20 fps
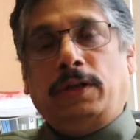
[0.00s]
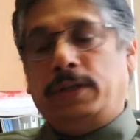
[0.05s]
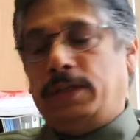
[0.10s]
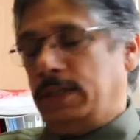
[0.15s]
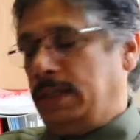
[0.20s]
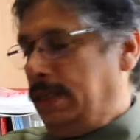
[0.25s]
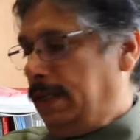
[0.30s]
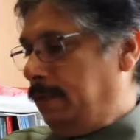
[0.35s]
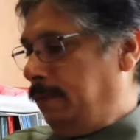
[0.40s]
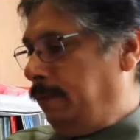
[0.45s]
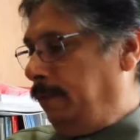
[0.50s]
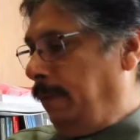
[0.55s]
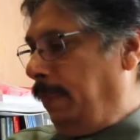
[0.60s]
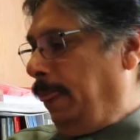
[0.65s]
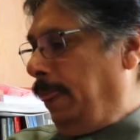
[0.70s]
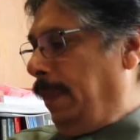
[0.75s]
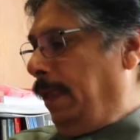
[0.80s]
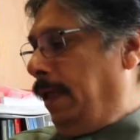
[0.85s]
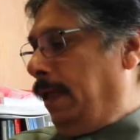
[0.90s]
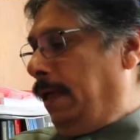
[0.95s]
So
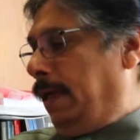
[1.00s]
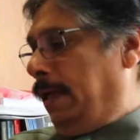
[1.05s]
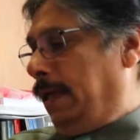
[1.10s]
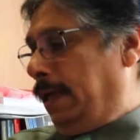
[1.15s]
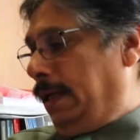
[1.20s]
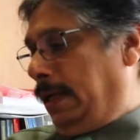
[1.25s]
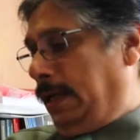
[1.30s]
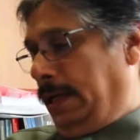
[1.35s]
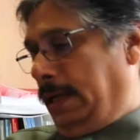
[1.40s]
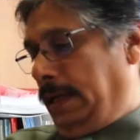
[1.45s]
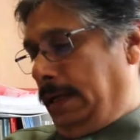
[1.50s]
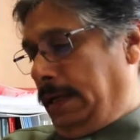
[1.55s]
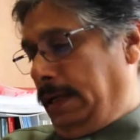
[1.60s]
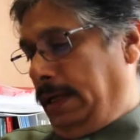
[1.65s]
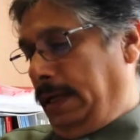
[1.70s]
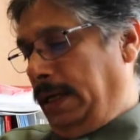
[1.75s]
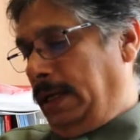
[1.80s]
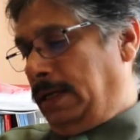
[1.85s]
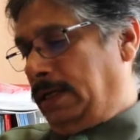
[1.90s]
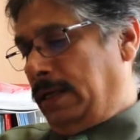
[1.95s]

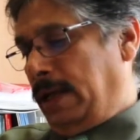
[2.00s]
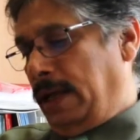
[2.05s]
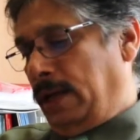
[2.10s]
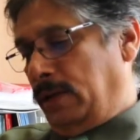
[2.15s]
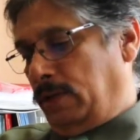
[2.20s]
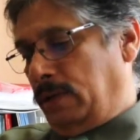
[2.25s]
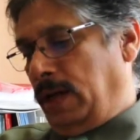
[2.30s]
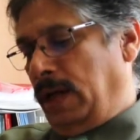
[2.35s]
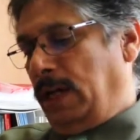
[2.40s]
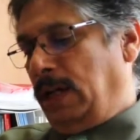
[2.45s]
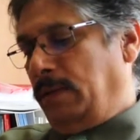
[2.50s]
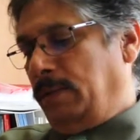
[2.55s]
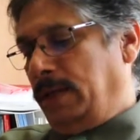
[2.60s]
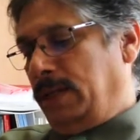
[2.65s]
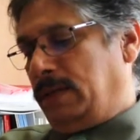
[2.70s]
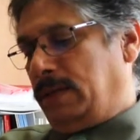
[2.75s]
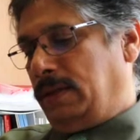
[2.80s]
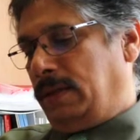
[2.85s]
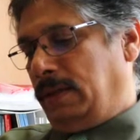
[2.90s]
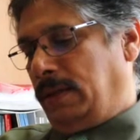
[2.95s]
in
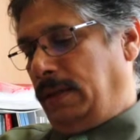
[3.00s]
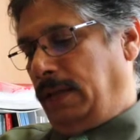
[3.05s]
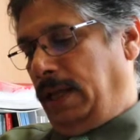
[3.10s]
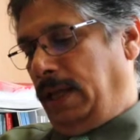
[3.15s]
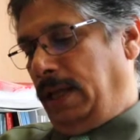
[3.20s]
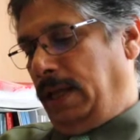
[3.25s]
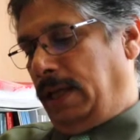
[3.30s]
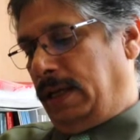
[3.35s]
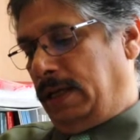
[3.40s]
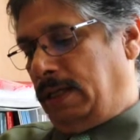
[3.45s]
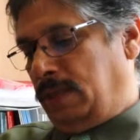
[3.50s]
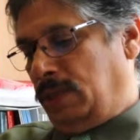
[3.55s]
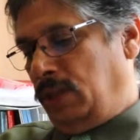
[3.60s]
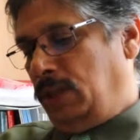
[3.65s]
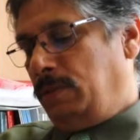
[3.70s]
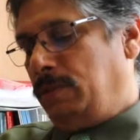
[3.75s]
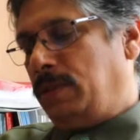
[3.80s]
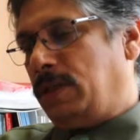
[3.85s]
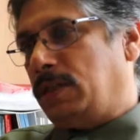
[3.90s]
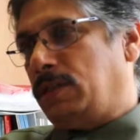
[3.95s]
psychodynamics, the
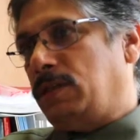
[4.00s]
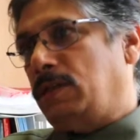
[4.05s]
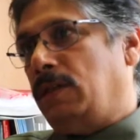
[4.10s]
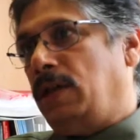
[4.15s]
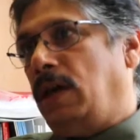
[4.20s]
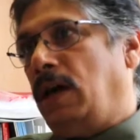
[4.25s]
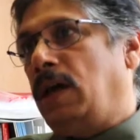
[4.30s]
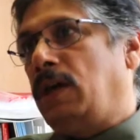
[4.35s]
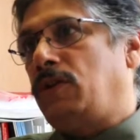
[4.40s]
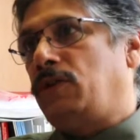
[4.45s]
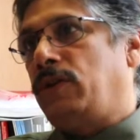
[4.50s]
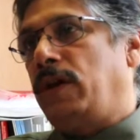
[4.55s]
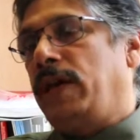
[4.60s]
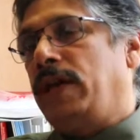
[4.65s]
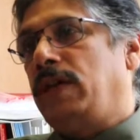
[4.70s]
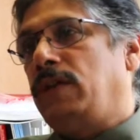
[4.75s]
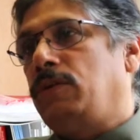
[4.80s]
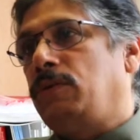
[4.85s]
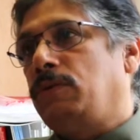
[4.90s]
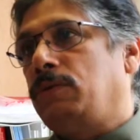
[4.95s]
consumers are
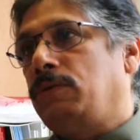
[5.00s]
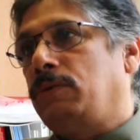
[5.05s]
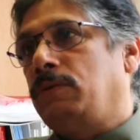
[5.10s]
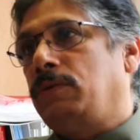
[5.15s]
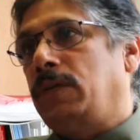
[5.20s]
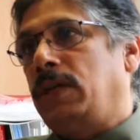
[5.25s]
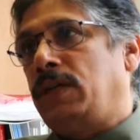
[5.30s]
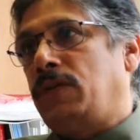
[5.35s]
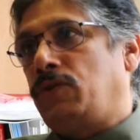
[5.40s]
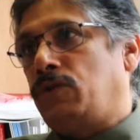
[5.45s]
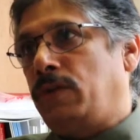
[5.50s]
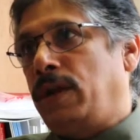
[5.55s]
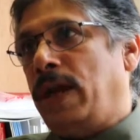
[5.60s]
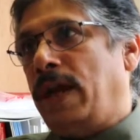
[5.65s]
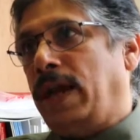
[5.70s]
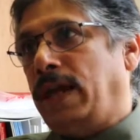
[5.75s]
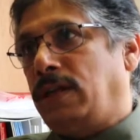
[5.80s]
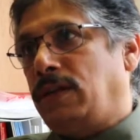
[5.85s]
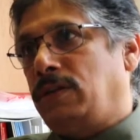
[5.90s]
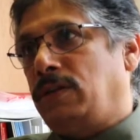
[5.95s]
trying to
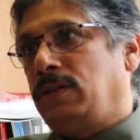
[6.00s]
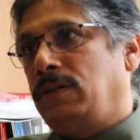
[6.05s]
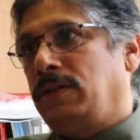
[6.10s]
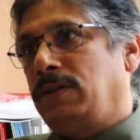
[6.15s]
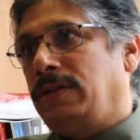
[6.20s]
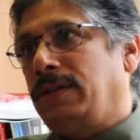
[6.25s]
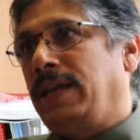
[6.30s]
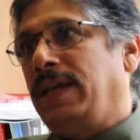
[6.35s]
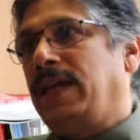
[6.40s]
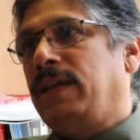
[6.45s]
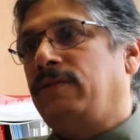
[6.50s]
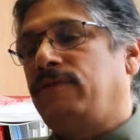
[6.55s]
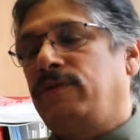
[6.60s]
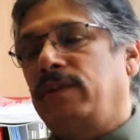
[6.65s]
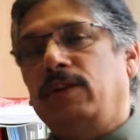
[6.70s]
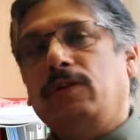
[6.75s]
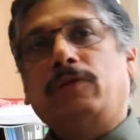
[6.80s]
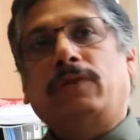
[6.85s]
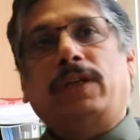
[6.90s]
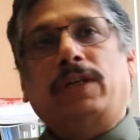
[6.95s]
attract their fellow